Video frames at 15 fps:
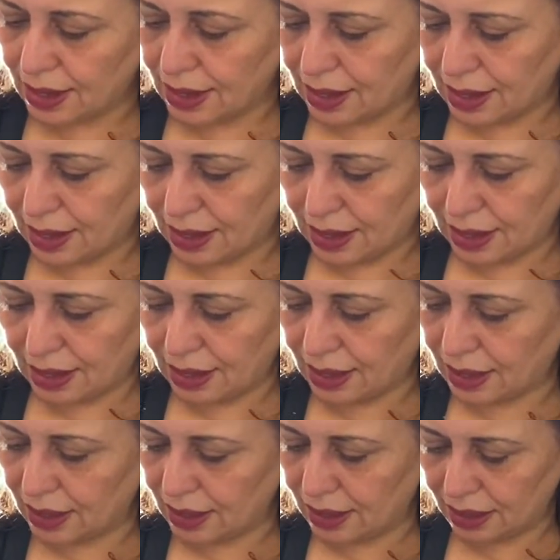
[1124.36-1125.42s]

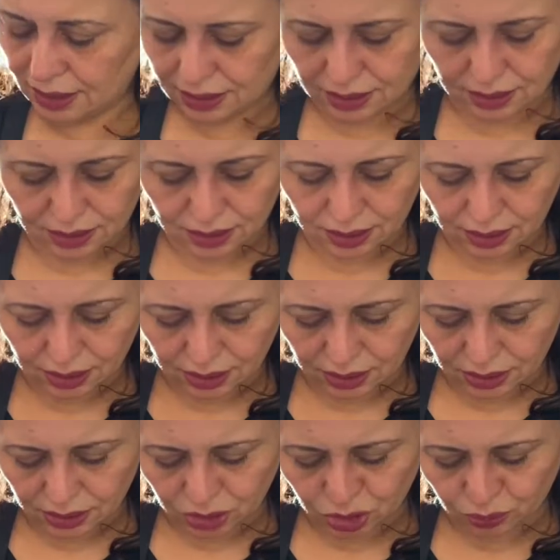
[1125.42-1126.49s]
and
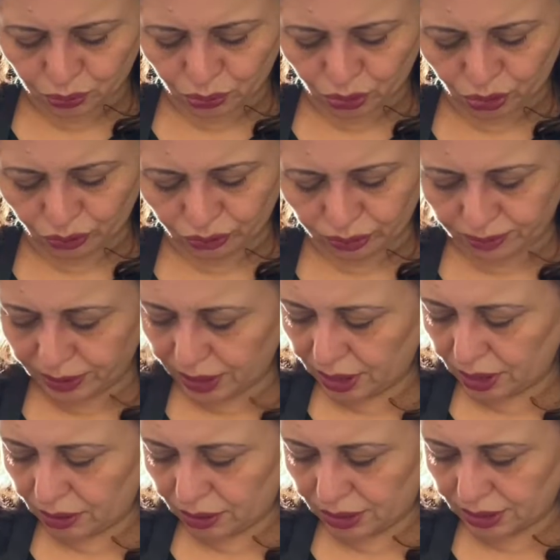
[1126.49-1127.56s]
spoon off a bit
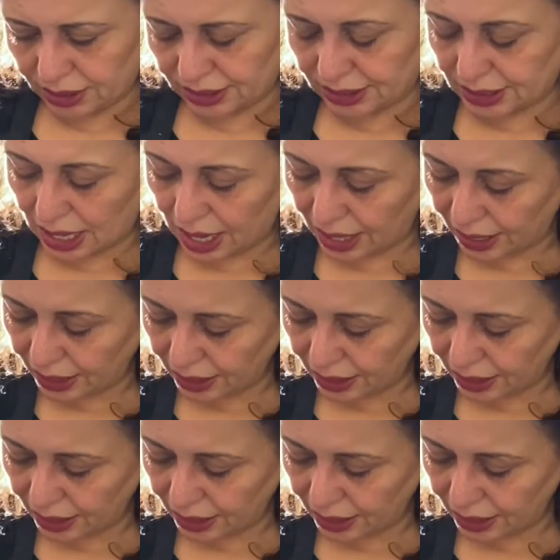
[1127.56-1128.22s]
on the side.